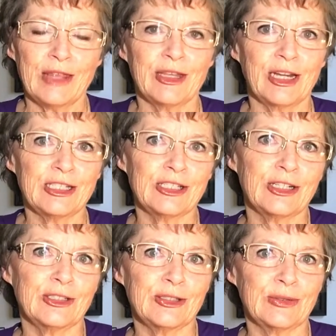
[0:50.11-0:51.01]
that I
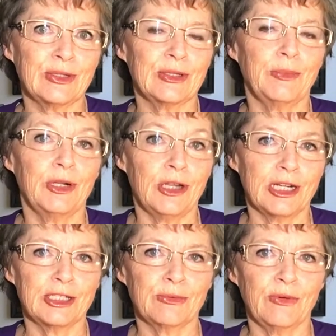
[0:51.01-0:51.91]
started doing
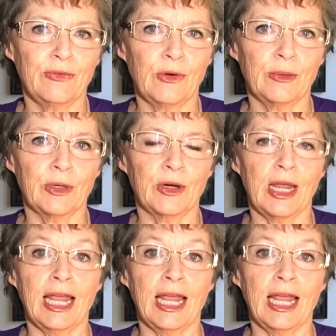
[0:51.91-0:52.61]
Pilates Reformer,